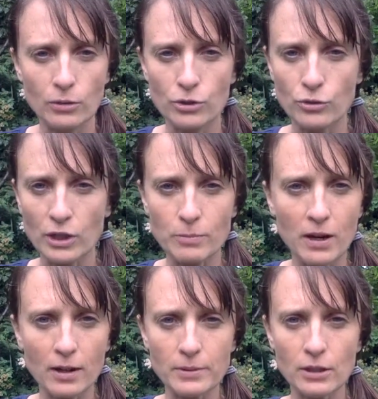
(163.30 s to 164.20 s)
stretch my
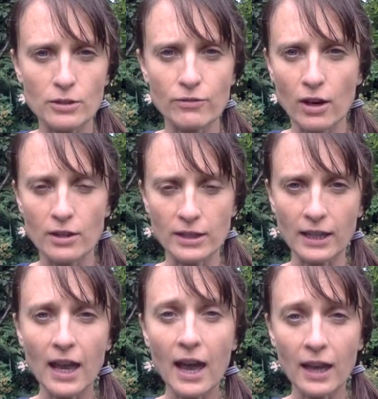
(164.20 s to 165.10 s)
arms out as far as I
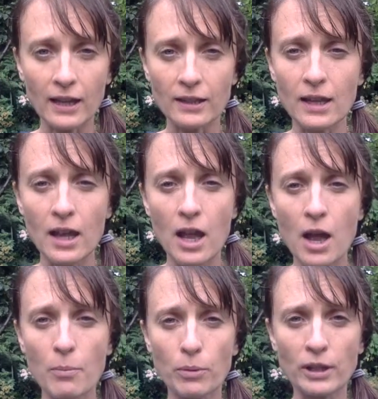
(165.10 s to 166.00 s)
can,
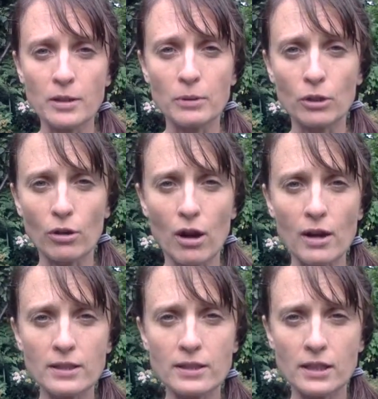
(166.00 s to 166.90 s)
bring them
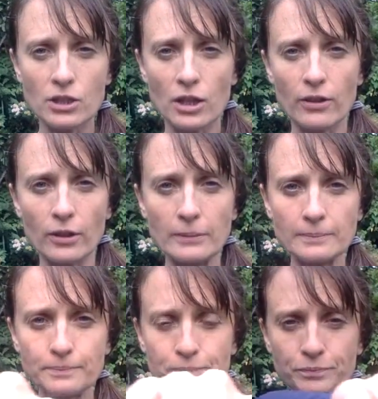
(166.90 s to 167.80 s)
across each other,
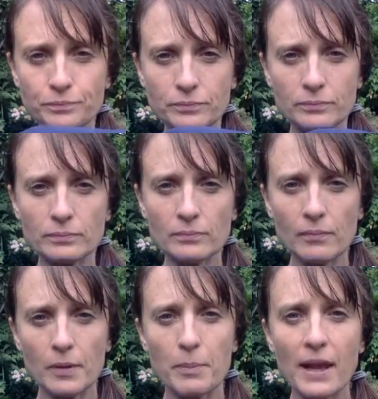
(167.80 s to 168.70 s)

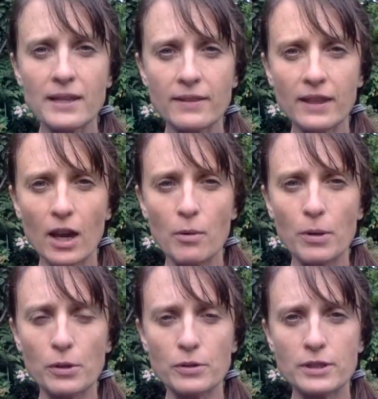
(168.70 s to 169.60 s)
bend at the
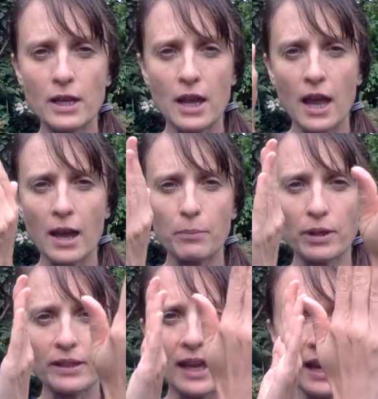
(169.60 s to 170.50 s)
elbows, and
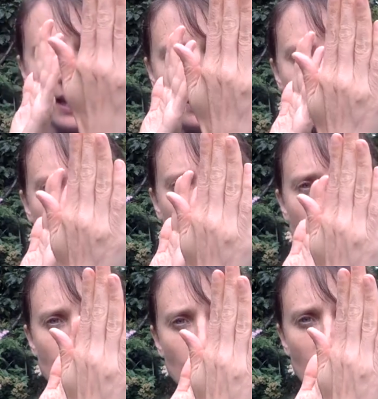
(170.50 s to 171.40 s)
bring the hands close
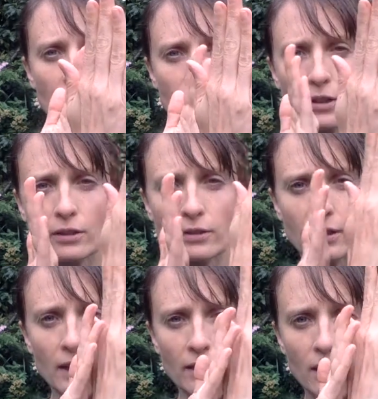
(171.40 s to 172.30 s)
to one another.
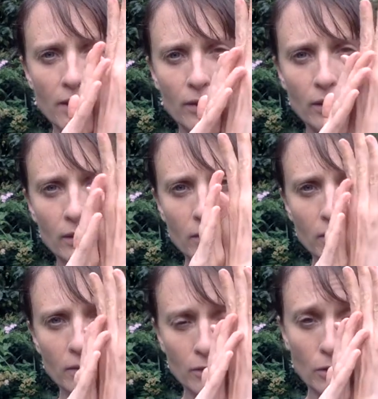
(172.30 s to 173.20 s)
They can either
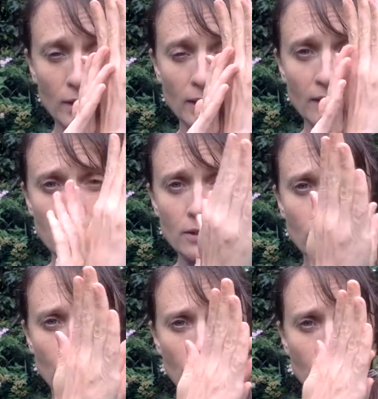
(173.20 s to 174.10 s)
go like this
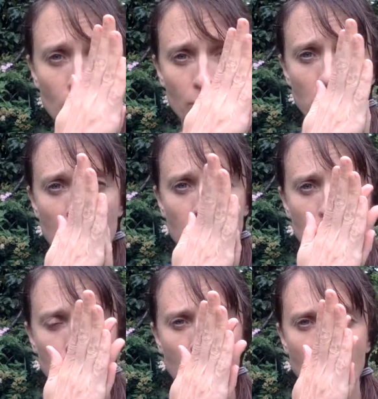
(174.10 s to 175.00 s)
or palm to
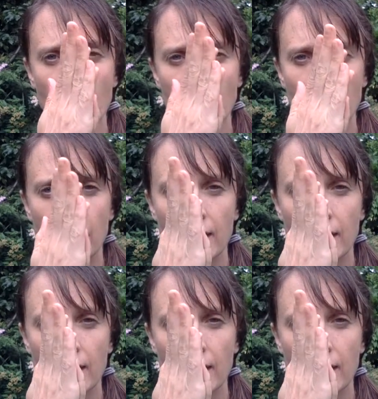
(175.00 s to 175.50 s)
palm.